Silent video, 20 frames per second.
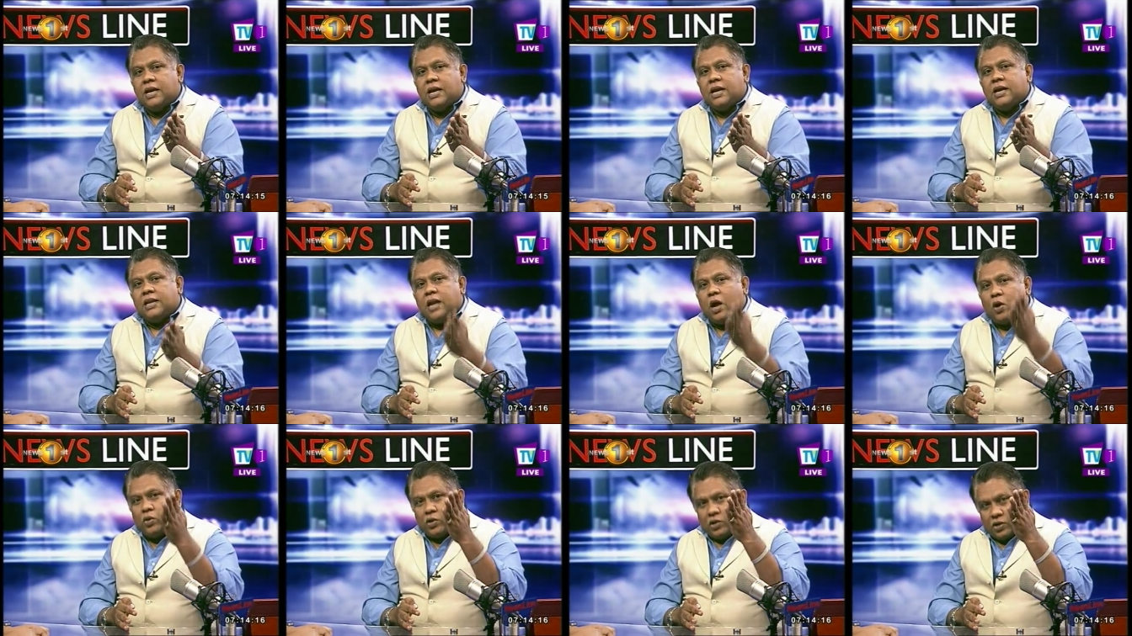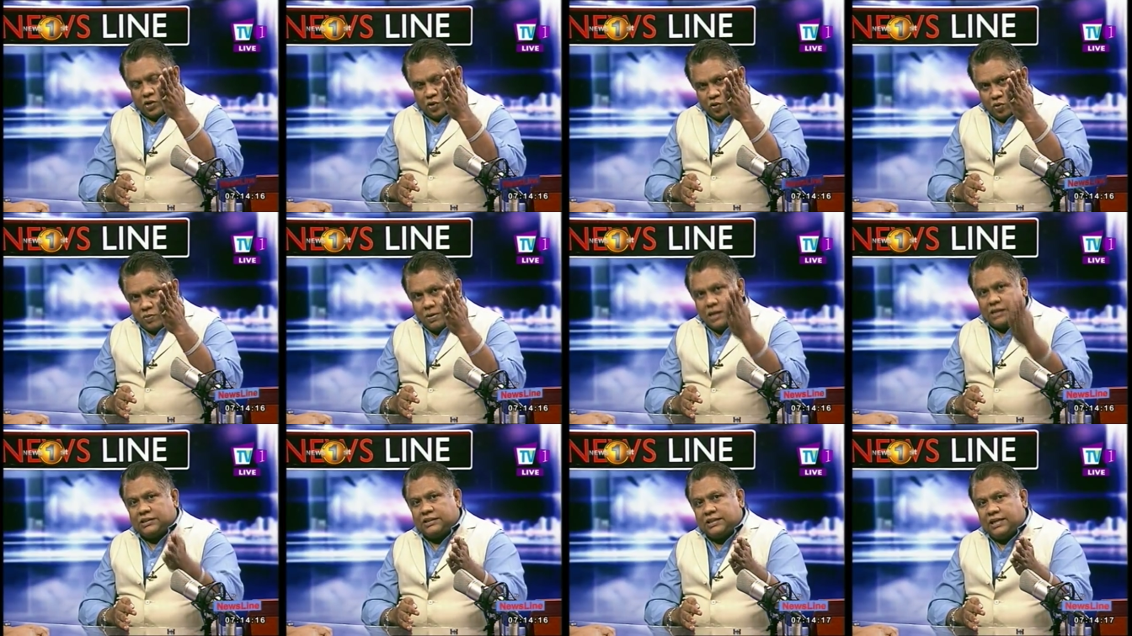Mm. Now, you
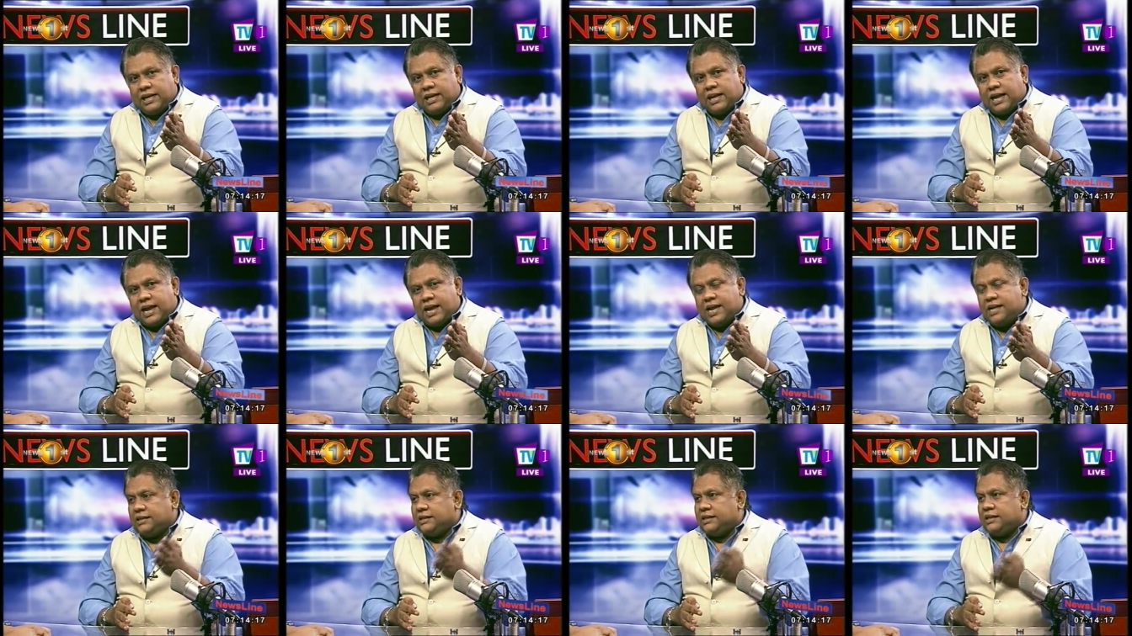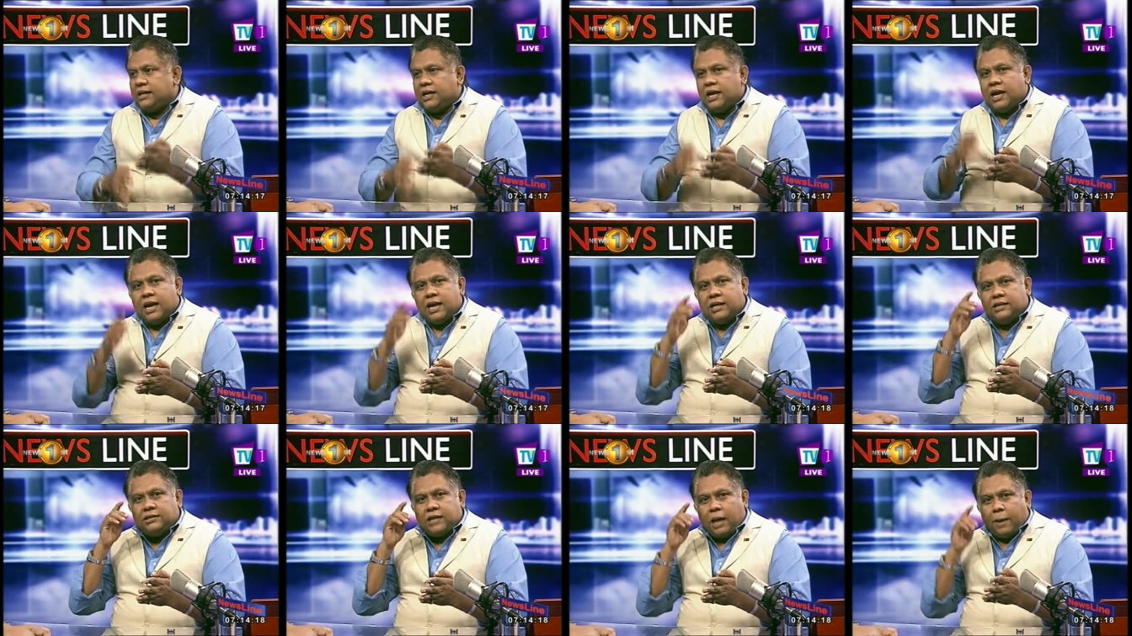must realize
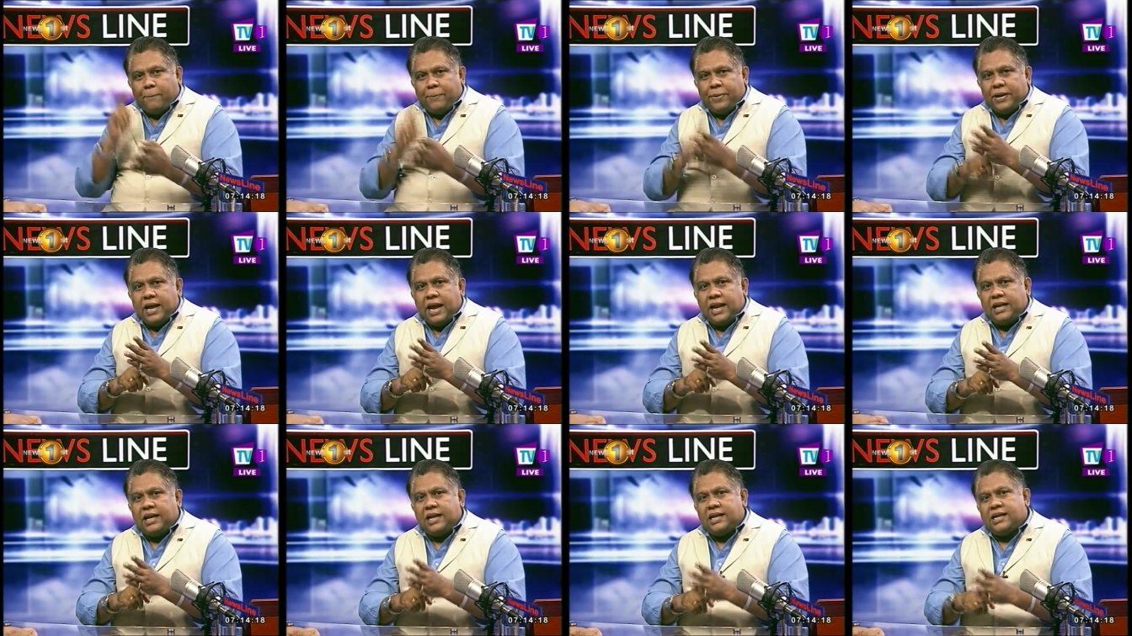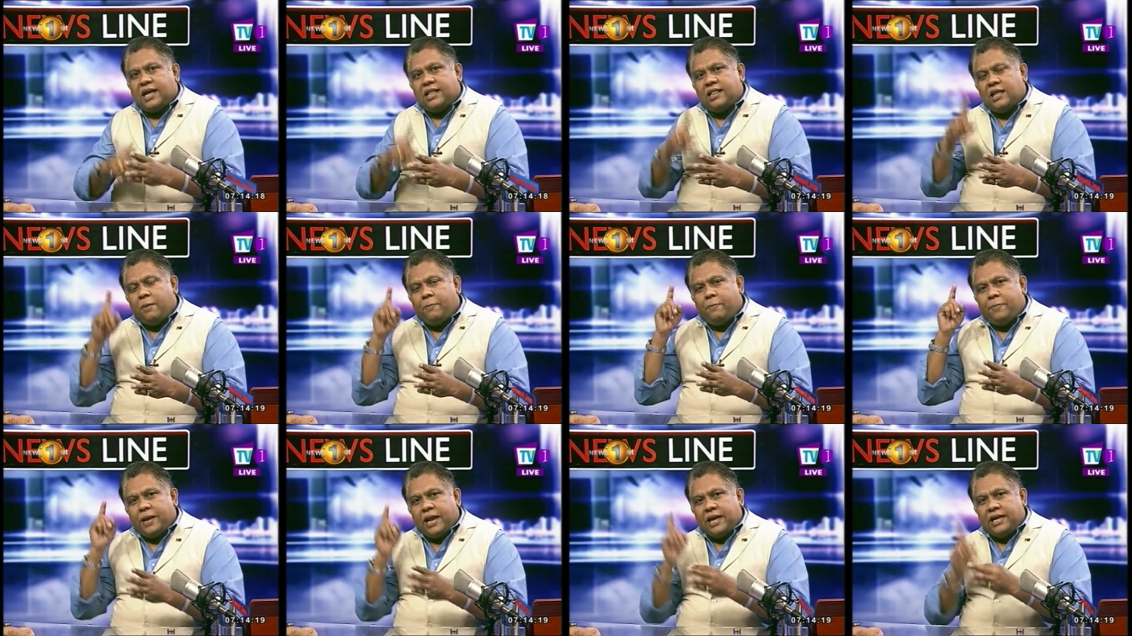jumping at each other,
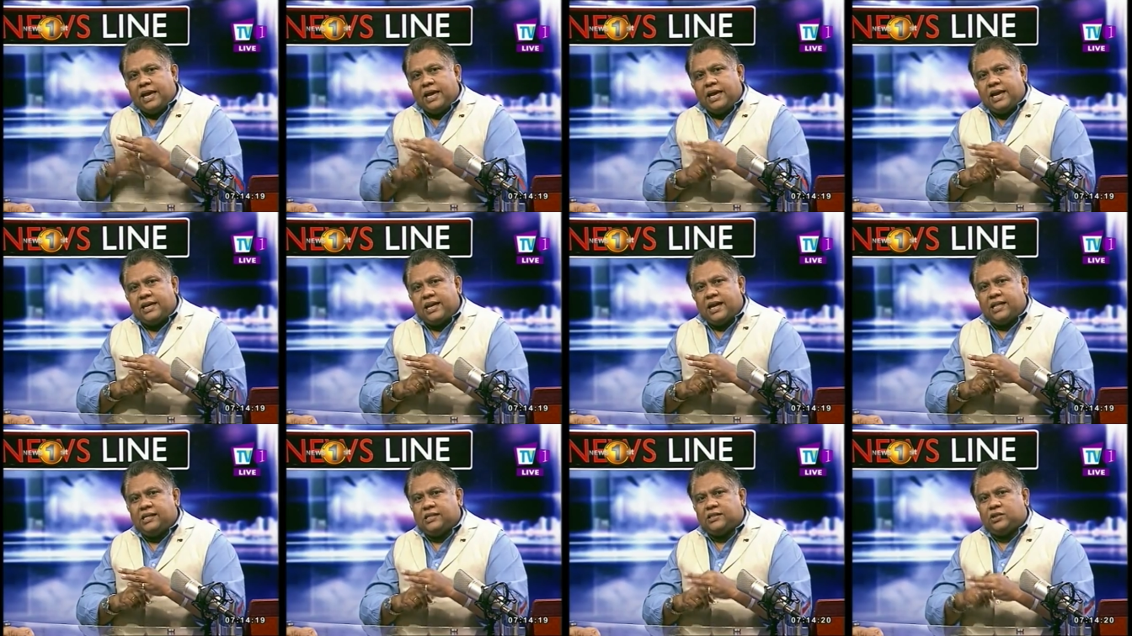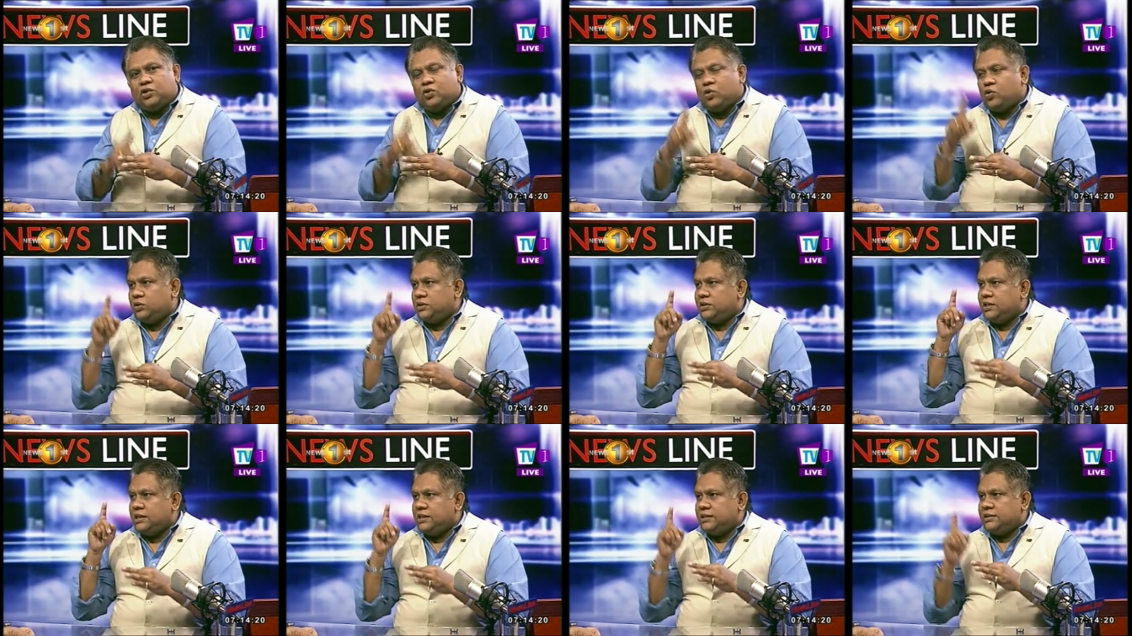breaking each other's
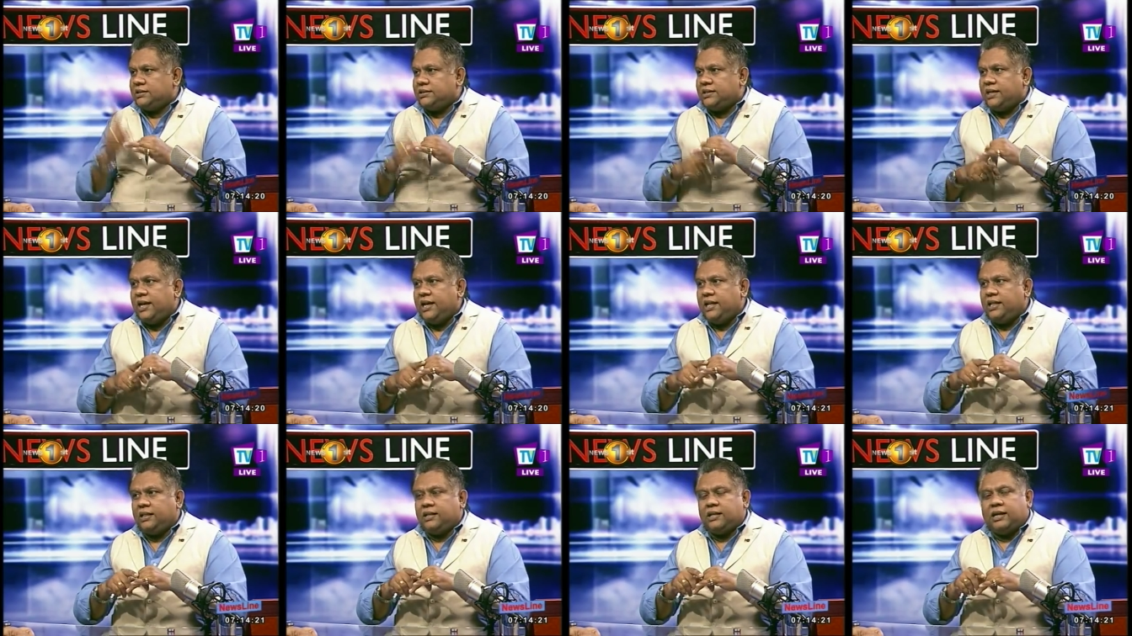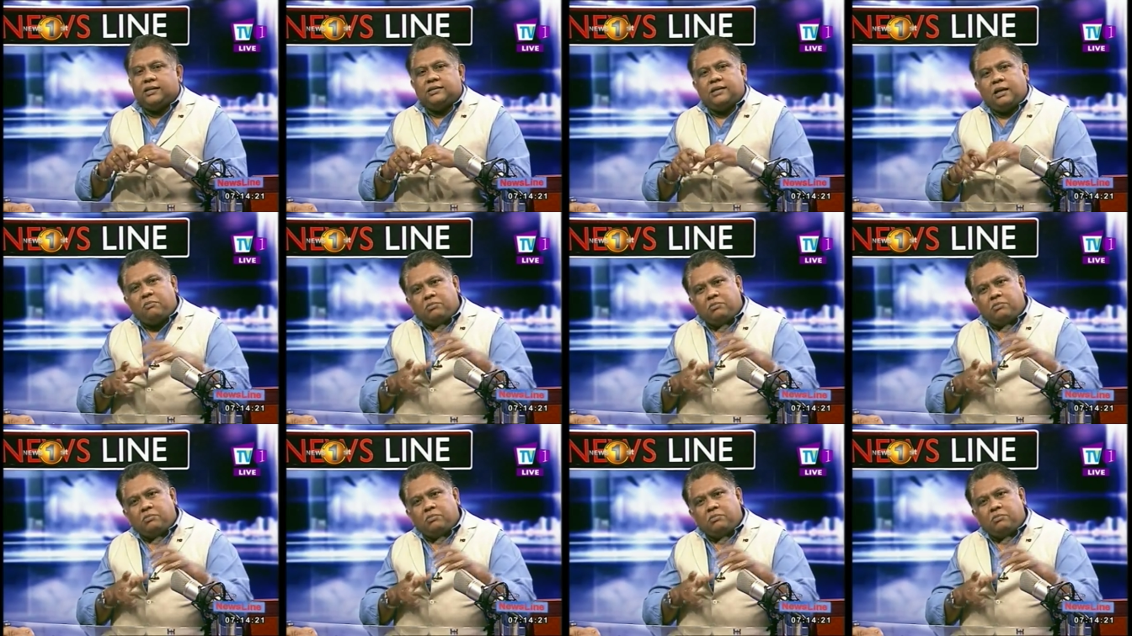noses, teeth, uh,